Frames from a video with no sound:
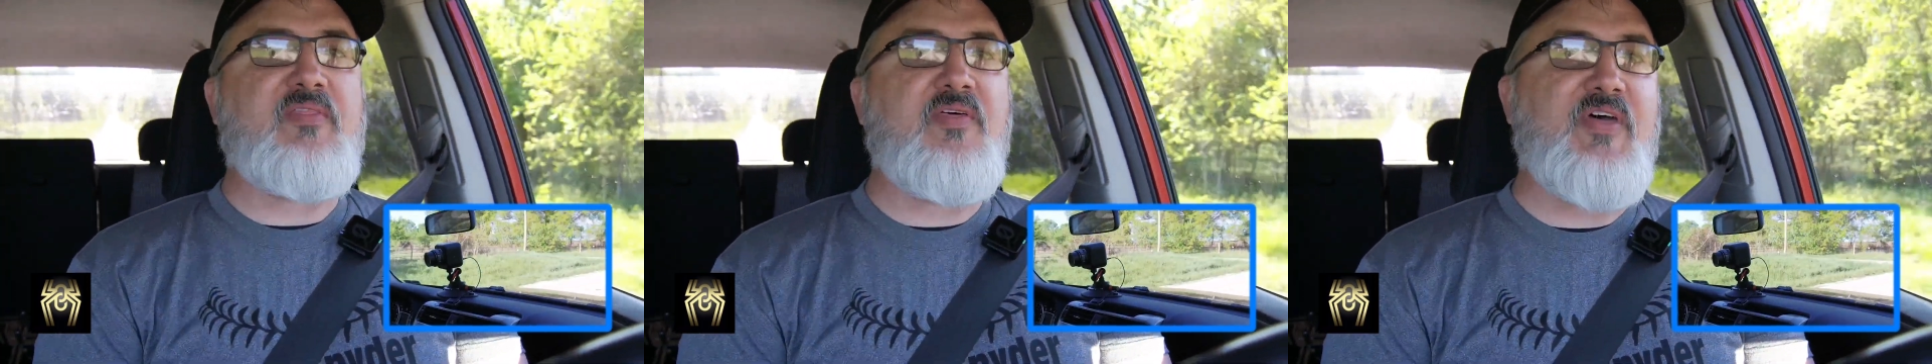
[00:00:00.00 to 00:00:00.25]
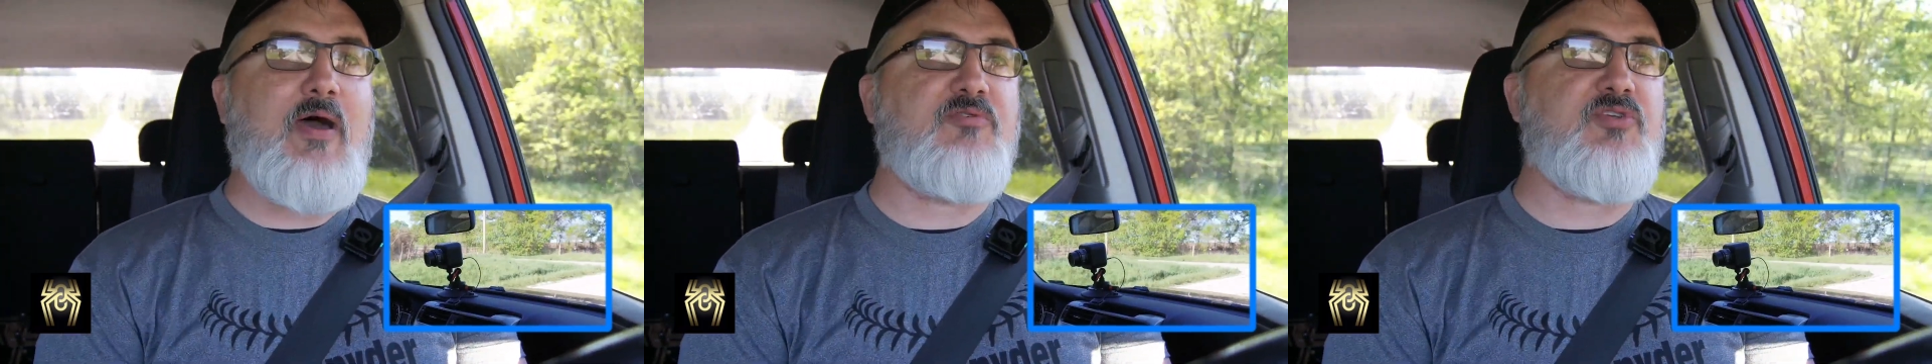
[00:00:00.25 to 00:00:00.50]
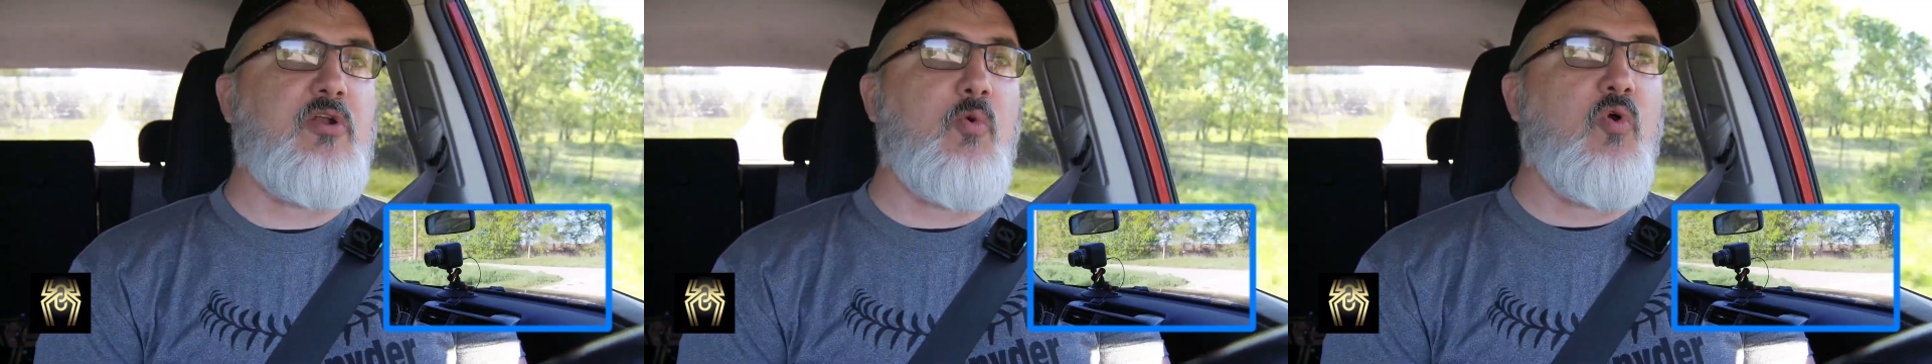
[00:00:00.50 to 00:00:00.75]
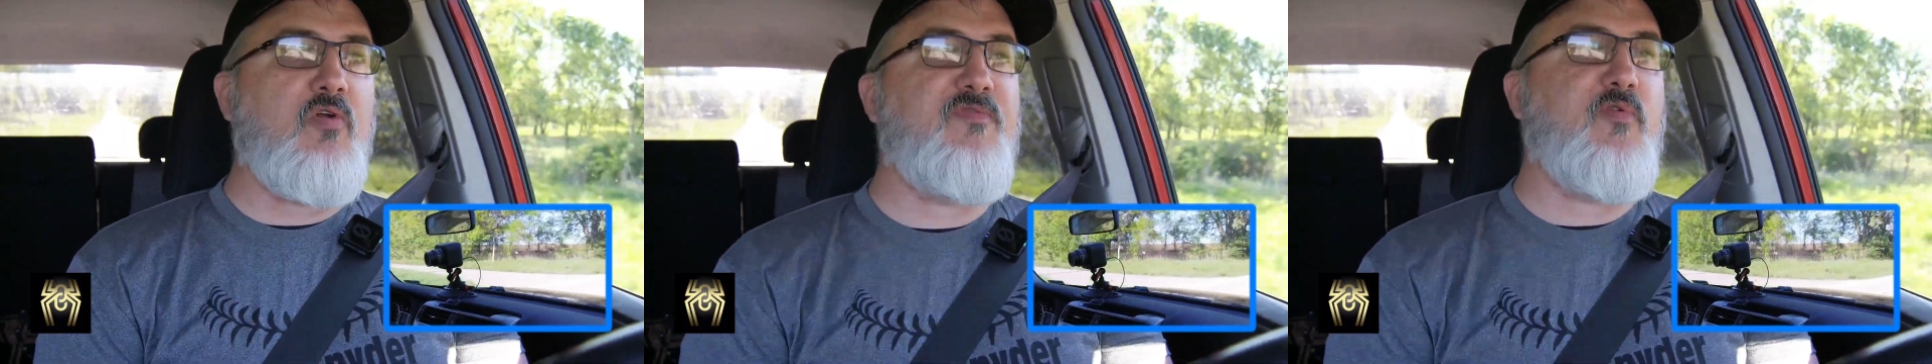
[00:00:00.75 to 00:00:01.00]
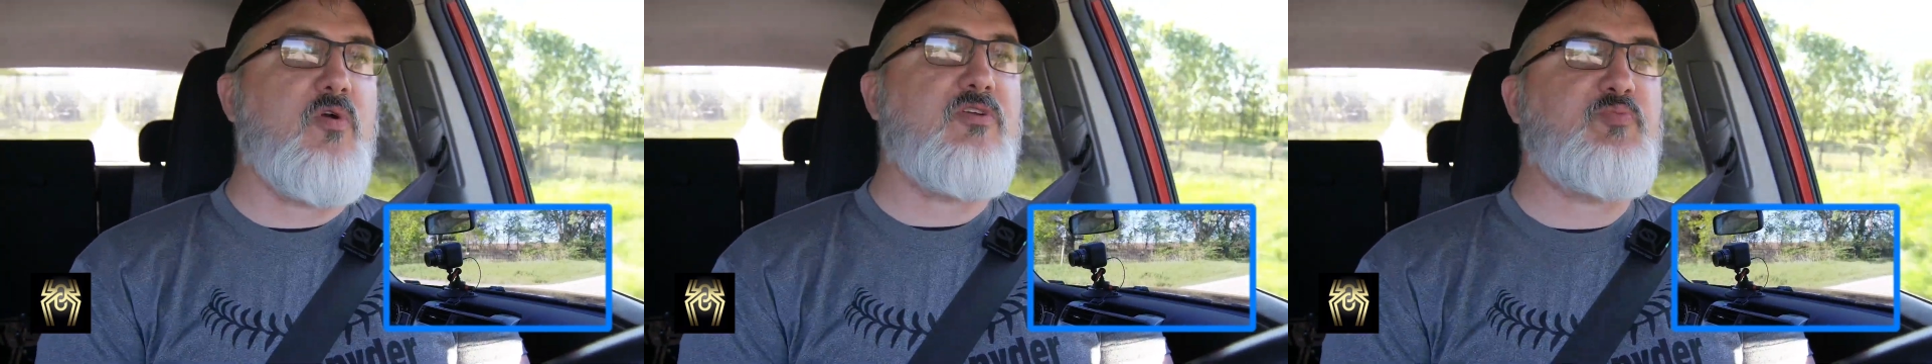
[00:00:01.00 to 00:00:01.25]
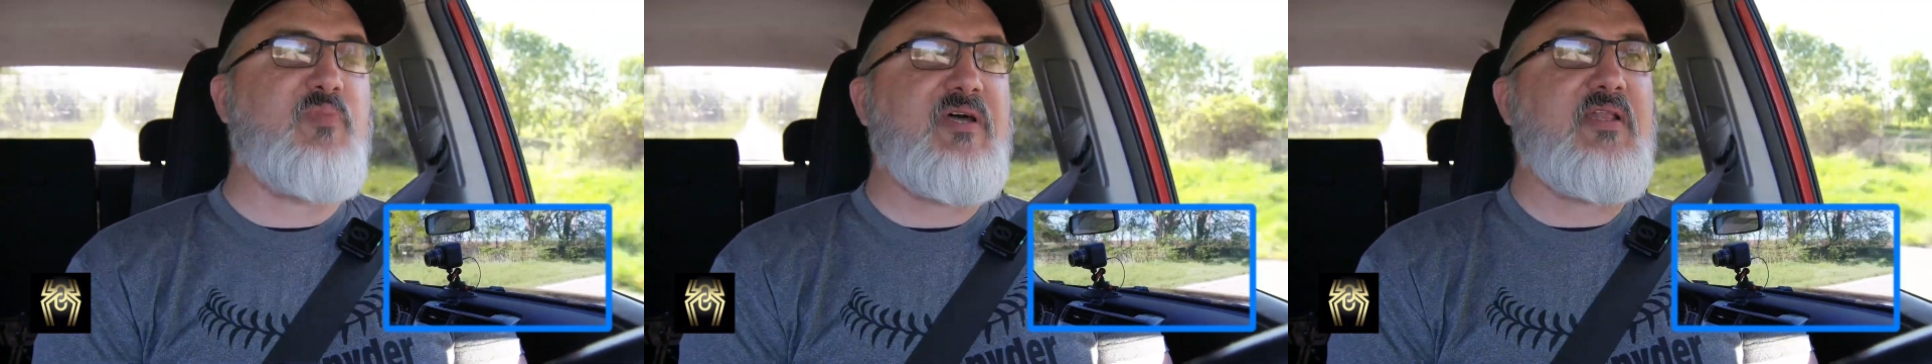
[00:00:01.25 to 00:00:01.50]
that that was going to work for us,
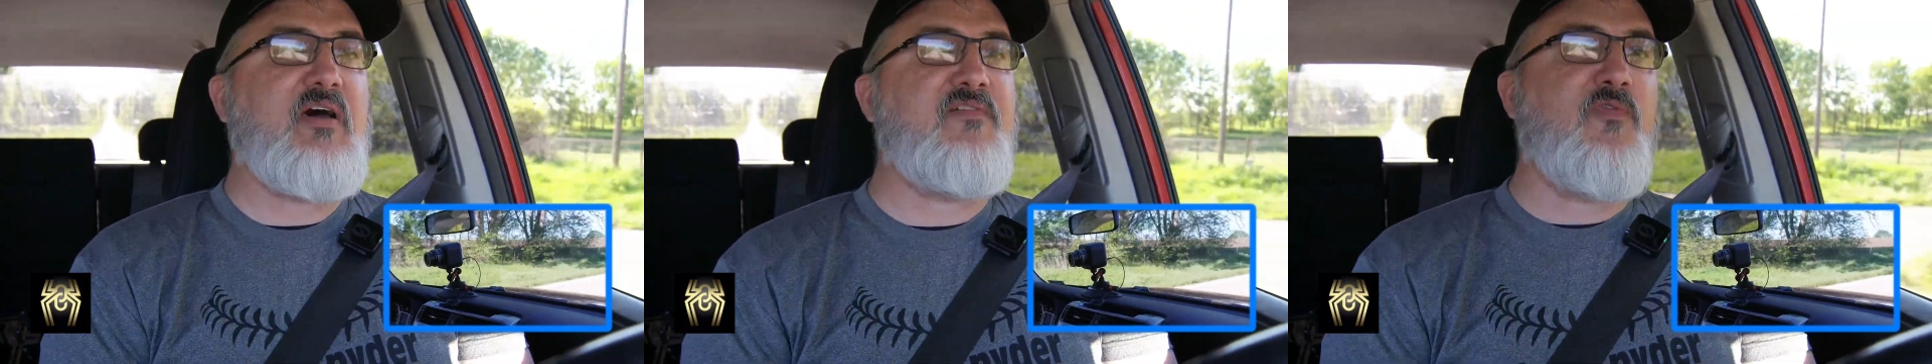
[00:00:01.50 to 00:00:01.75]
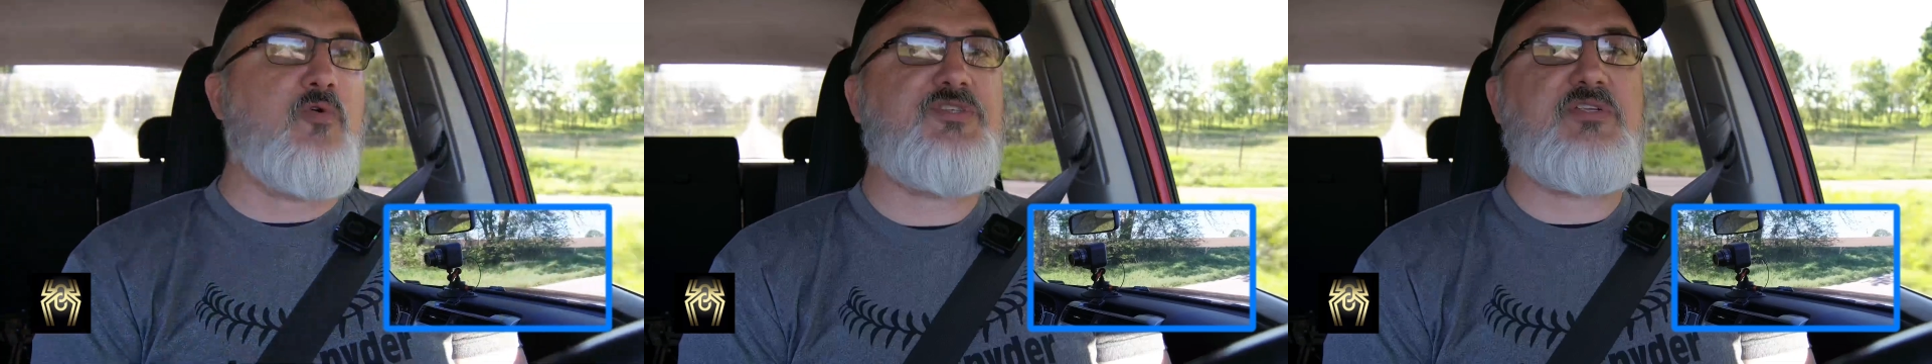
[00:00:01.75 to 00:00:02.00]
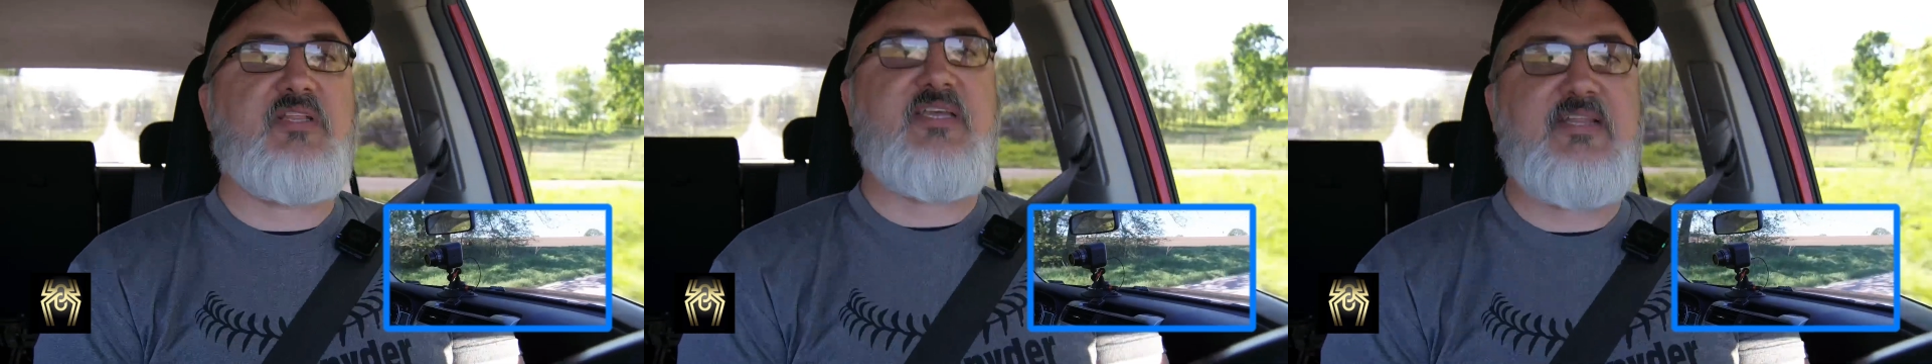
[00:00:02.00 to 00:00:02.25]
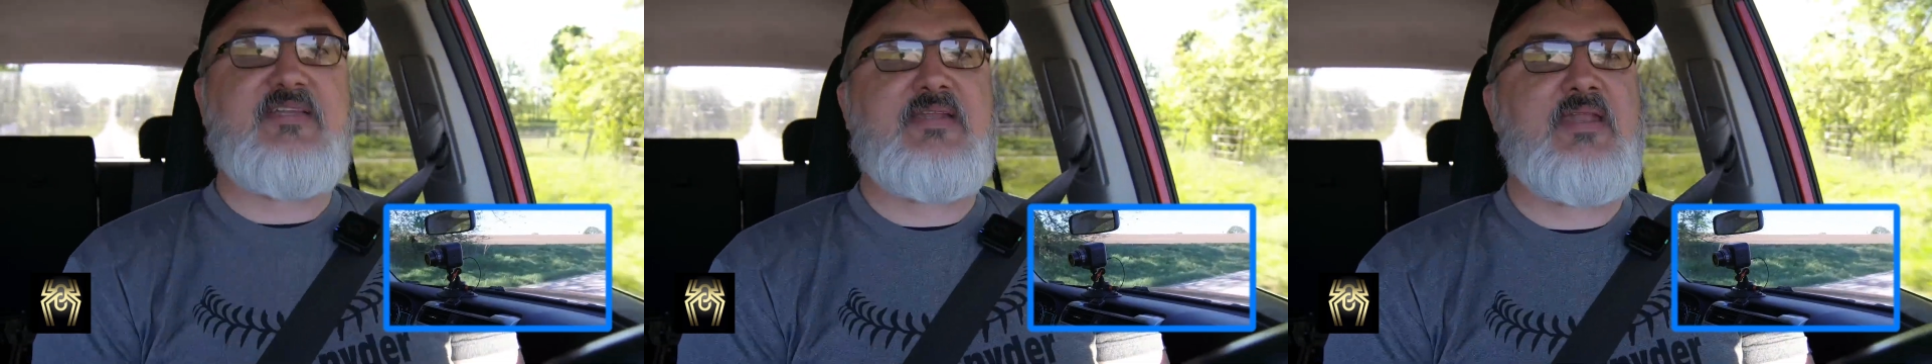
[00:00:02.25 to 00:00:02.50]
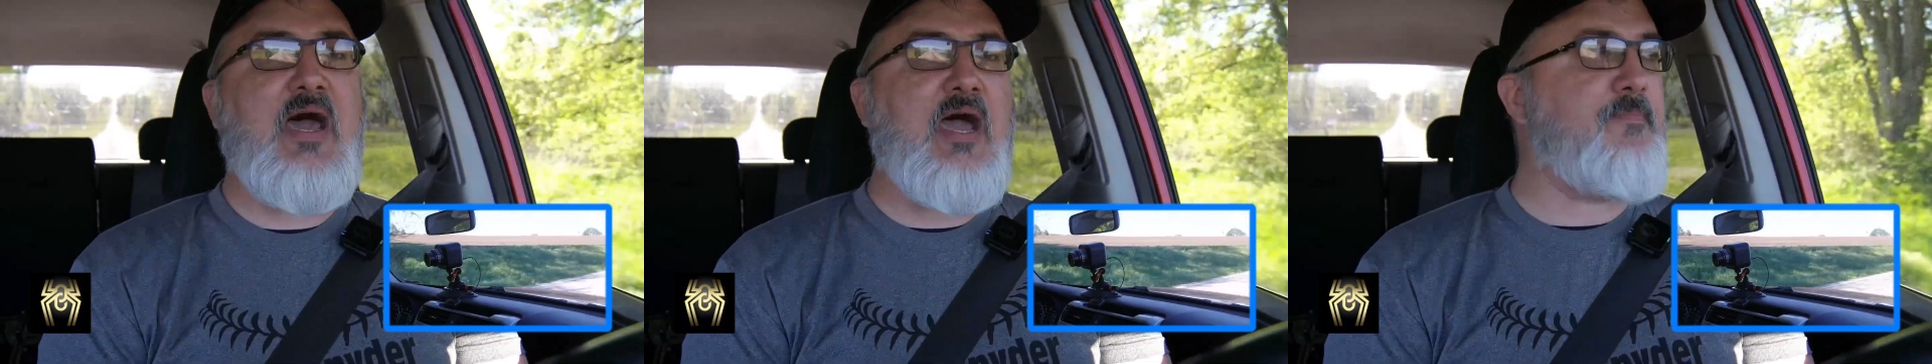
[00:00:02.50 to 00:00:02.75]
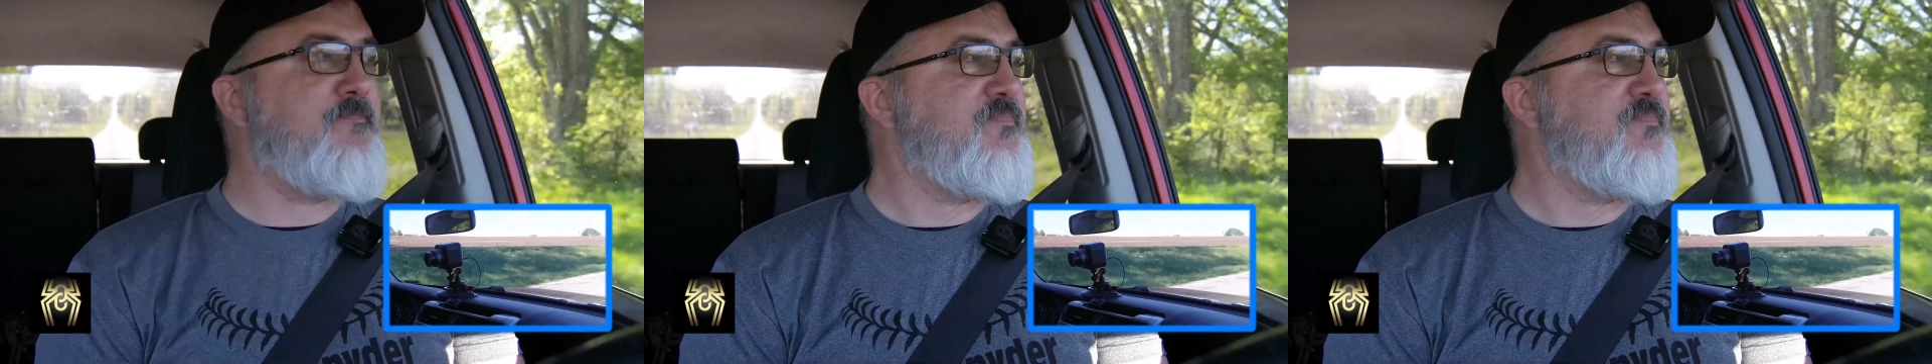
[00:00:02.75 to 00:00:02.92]
but unfortunately it did not.